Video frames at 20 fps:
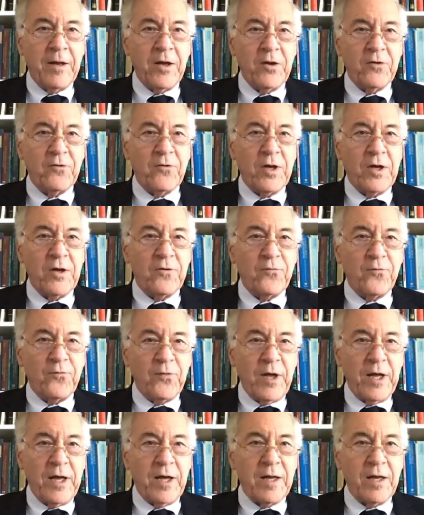
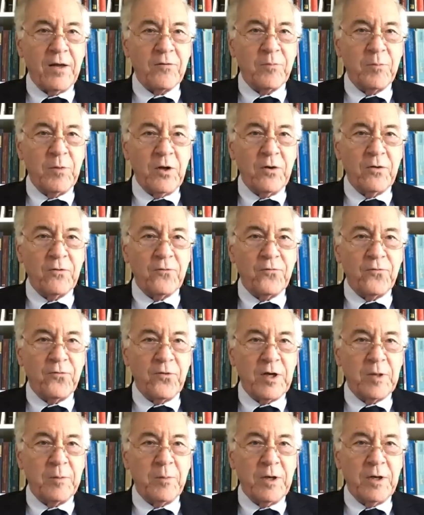As Milton
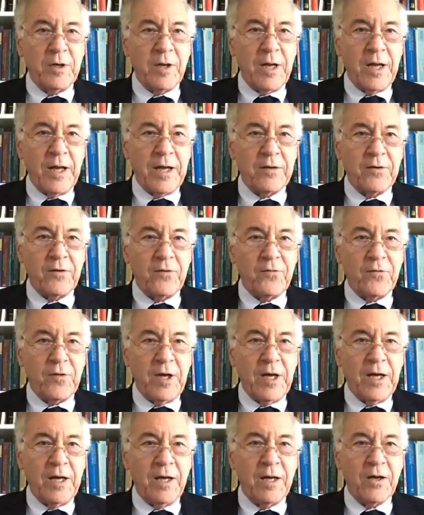Friedman liked to
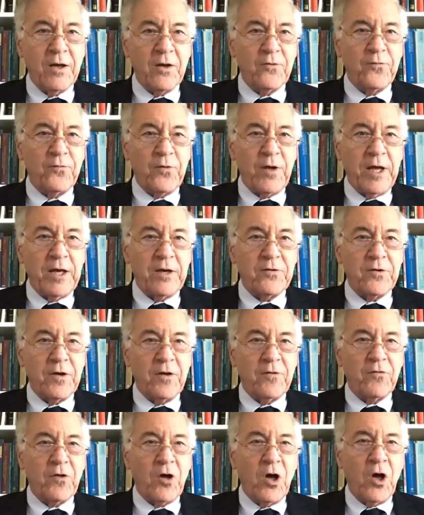say, inflation
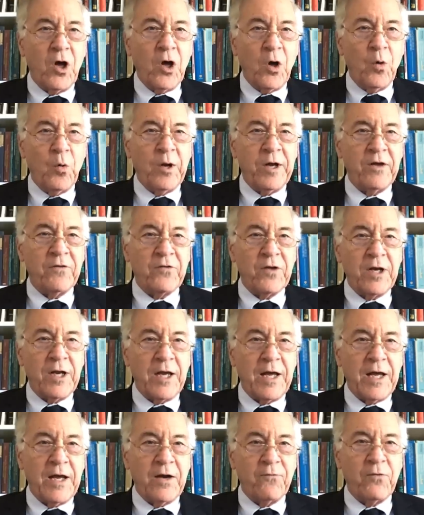is always and
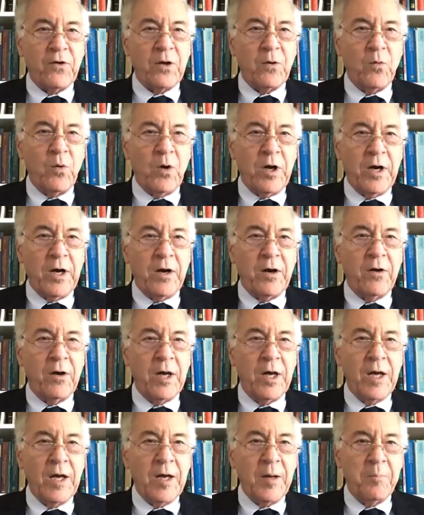everywhere
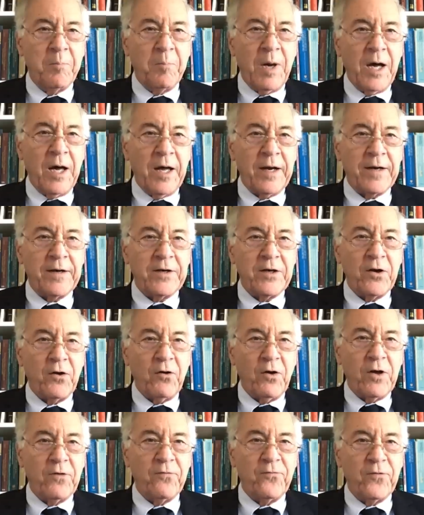a
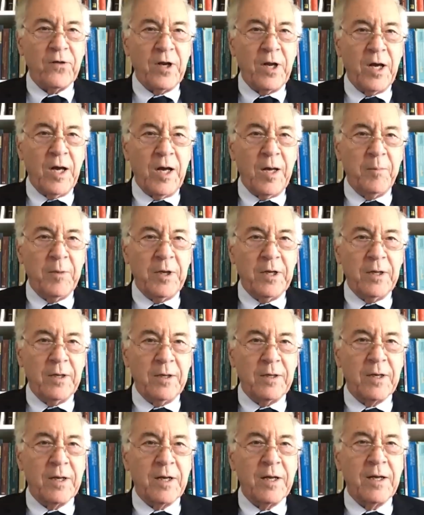monetary
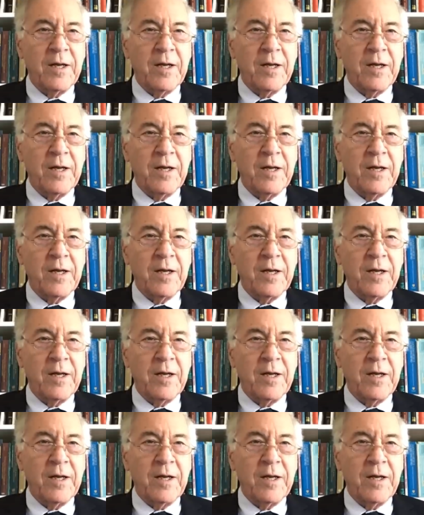phenomenon.